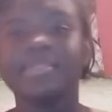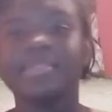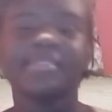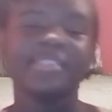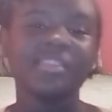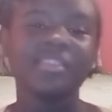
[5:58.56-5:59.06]

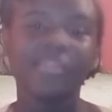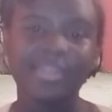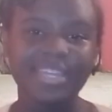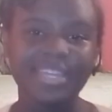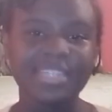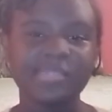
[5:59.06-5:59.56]
See you
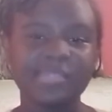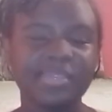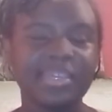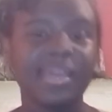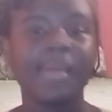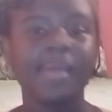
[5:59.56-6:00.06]
all next
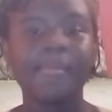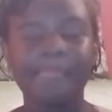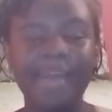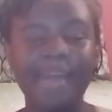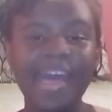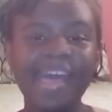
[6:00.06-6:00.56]
week.
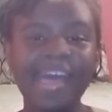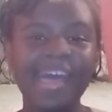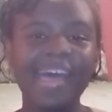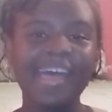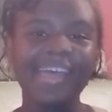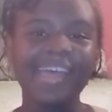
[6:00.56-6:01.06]

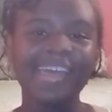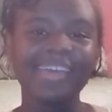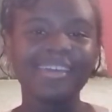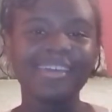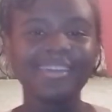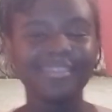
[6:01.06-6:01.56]

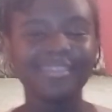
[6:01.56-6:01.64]
Bye!